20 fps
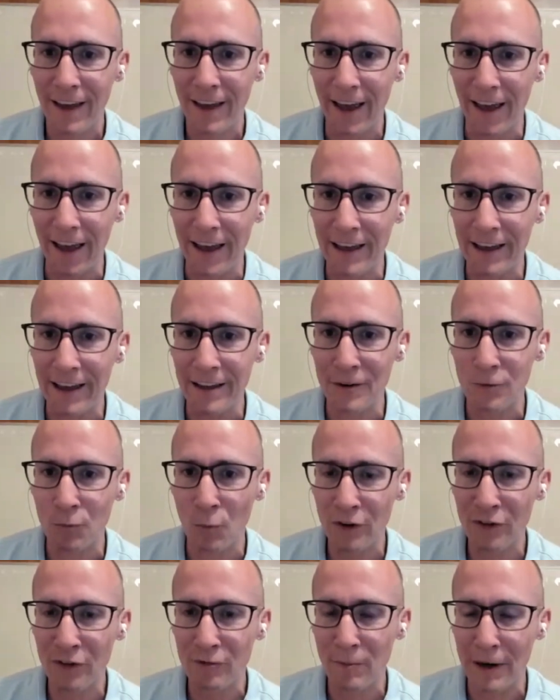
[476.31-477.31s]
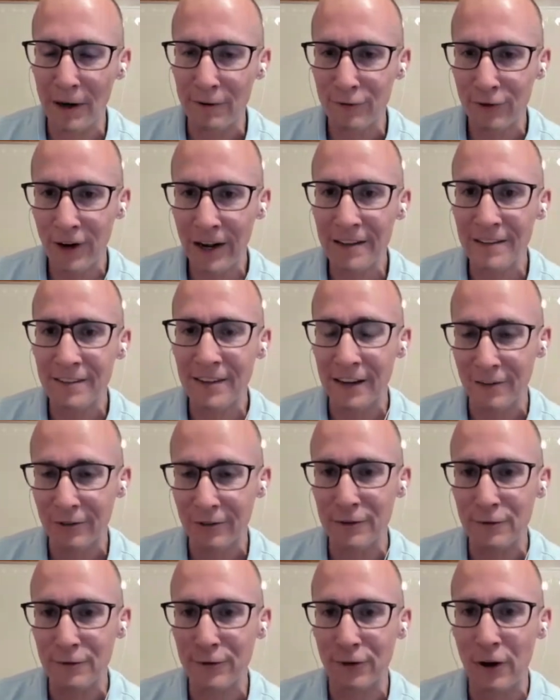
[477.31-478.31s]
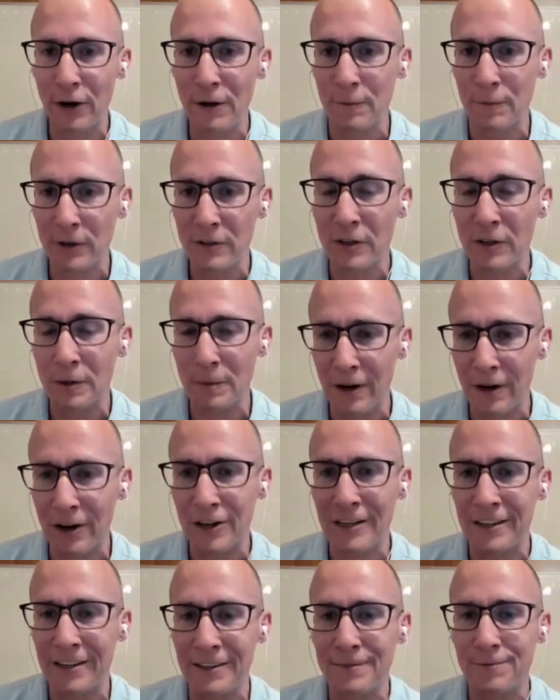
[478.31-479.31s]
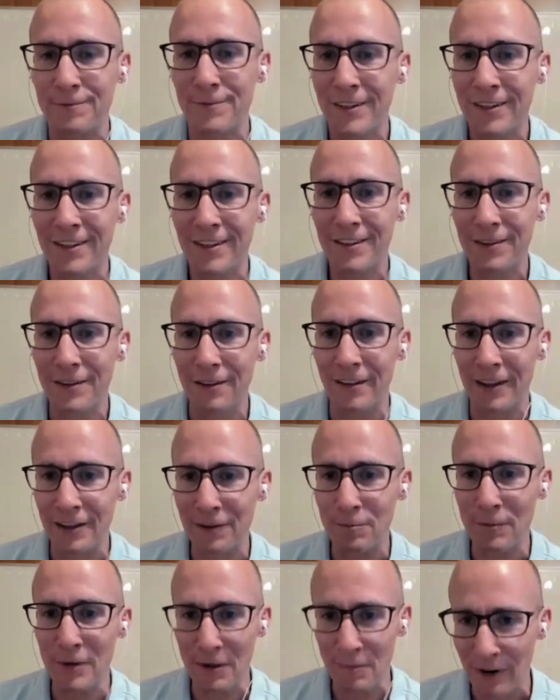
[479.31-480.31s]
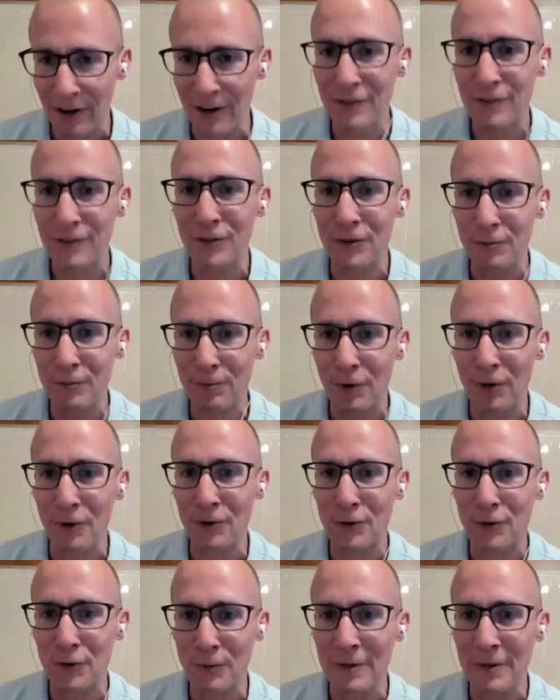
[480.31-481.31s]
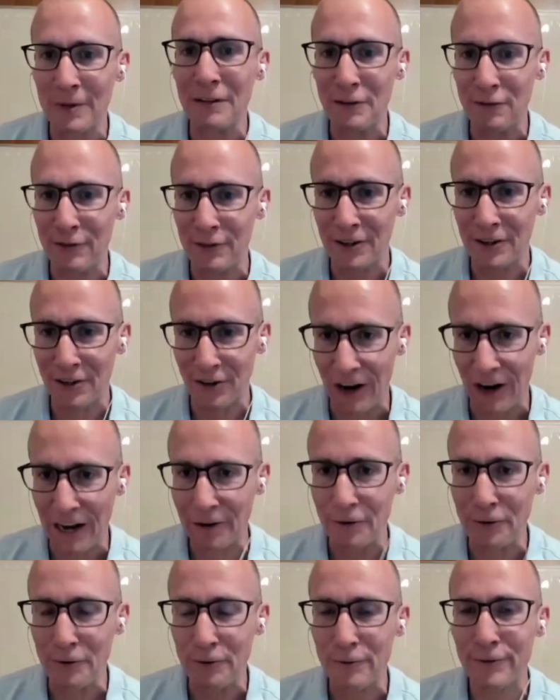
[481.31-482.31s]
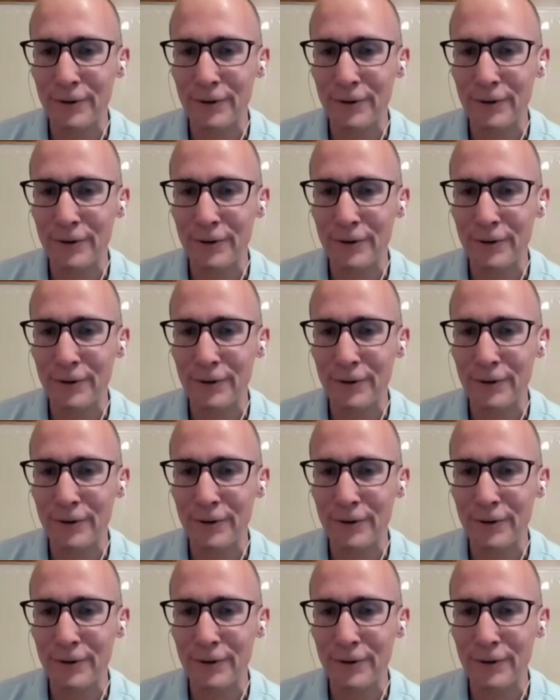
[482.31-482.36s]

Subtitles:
And one of my friends, actually he's an American like me, married to a Polish woman. He lives in Krakow.